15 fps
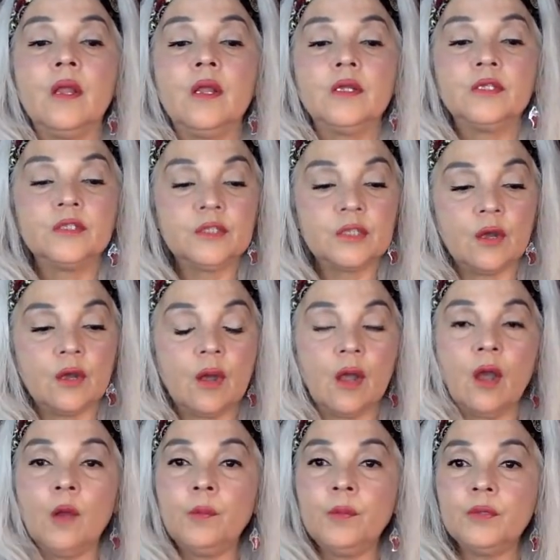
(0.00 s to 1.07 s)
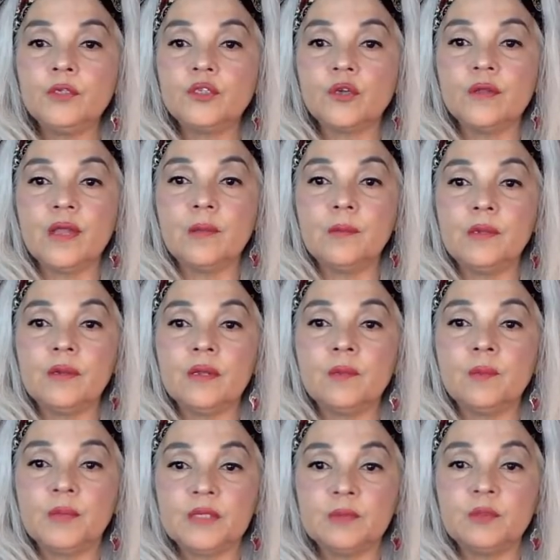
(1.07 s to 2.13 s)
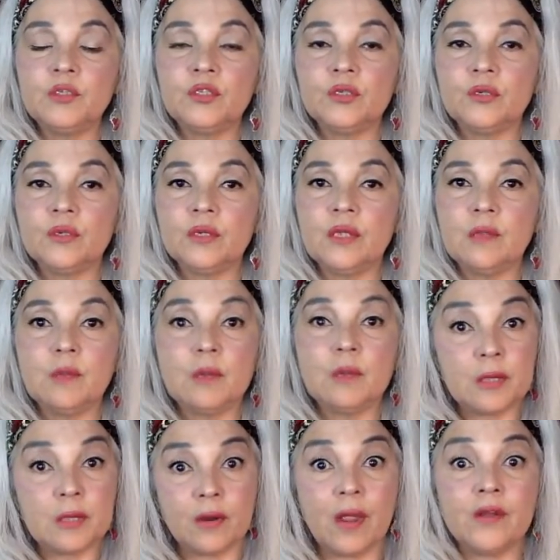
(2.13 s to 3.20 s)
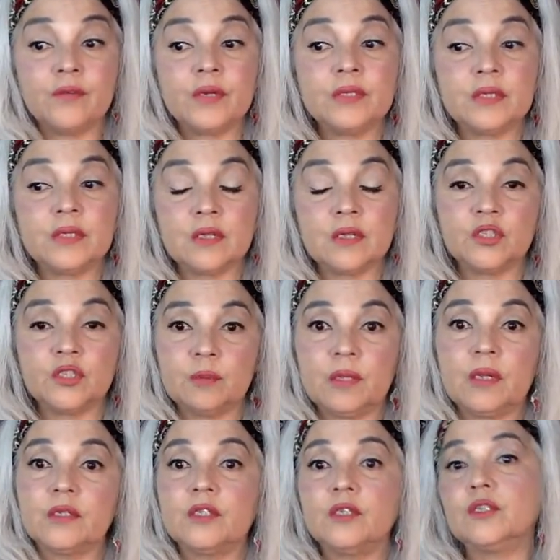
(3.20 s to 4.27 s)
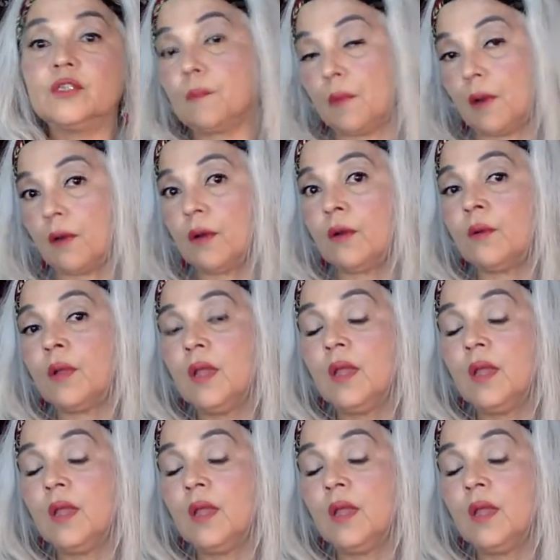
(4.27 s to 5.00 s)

So I hope you enjoy that, Mary. Please be sure and email me your address and I'll ship that out to you tomorrow.